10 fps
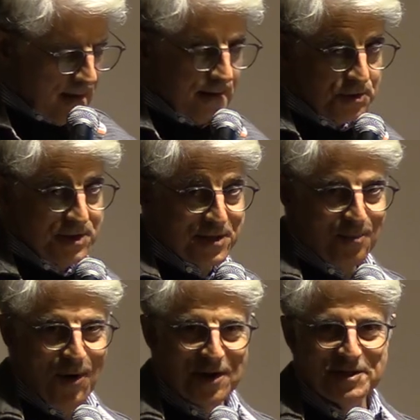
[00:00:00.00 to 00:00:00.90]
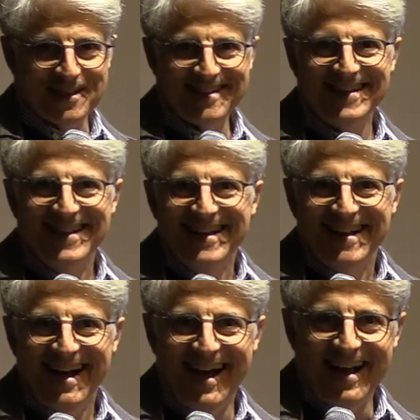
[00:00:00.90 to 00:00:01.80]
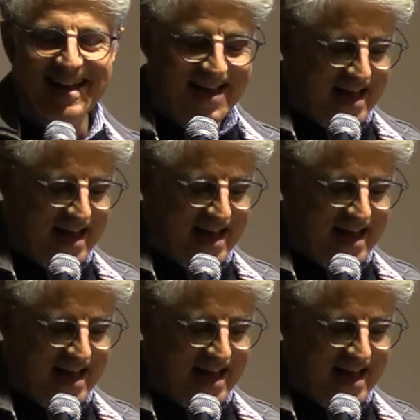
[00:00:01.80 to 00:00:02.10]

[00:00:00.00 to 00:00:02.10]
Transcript: She's home watching. Hi.